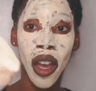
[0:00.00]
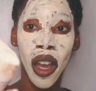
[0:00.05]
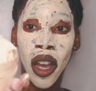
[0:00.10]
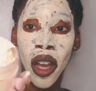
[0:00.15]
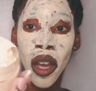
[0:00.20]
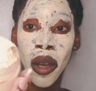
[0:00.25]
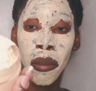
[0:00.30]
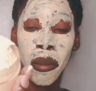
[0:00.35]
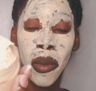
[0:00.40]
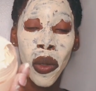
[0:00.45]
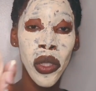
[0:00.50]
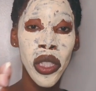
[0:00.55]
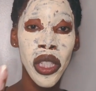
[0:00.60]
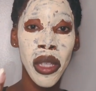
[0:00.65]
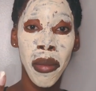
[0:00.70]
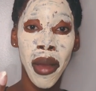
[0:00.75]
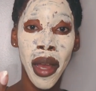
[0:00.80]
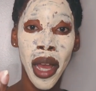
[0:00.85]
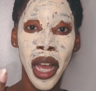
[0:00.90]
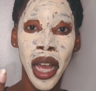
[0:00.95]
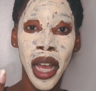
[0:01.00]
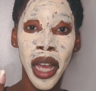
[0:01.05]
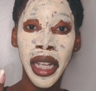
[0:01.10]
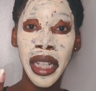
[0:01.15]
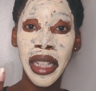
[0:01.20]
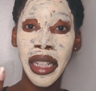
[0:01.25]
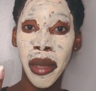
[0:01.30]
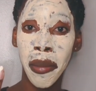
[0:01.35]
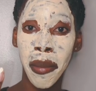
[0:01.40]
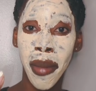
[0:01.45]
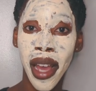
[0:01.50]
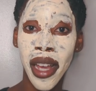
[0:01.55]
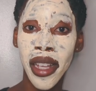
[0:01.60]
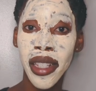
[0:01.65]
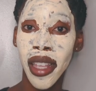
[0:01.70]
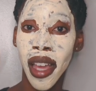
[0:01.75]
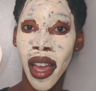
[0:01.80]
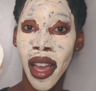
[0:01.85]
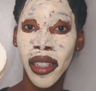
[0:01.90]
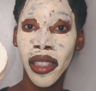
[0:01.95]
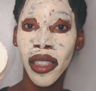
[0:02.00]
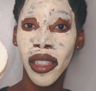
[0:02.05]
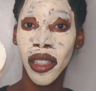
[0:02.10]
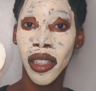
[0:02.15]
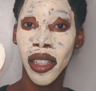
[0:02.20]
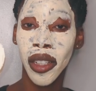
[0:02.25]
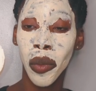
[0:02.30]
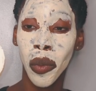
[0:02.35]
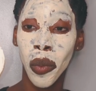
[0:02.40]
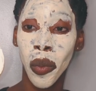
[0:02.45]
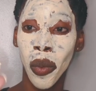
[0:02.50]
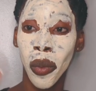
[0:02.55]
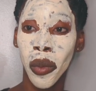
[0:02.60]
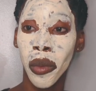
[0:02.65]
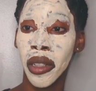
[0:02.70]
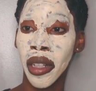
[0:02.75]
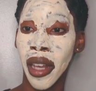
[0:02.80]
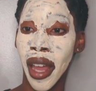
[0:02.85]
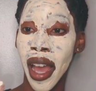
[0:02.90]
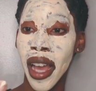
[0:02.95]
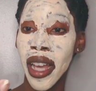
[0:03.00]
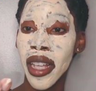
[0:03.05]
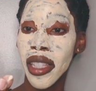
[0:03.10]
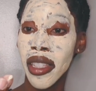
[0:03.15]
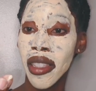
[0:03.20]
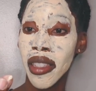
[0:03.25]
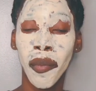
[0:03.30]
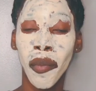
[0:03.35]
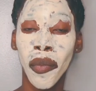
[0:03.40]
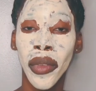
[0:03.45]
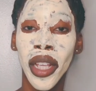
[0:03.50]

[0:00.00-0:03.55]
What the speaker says: Most of my clay masks actually last.